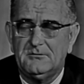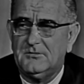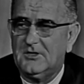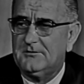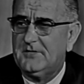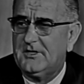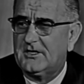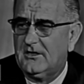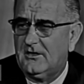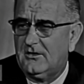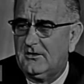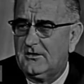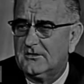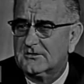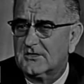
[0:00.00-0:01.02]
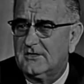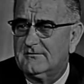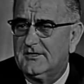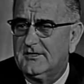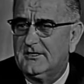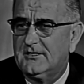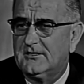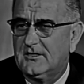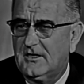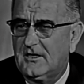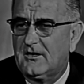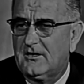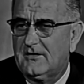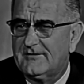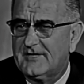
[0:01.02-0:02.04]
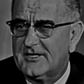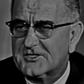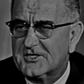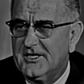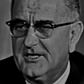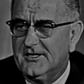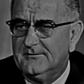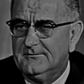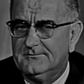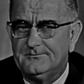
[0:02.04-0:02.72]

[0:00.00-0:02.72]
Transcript: but because of the color of their skin.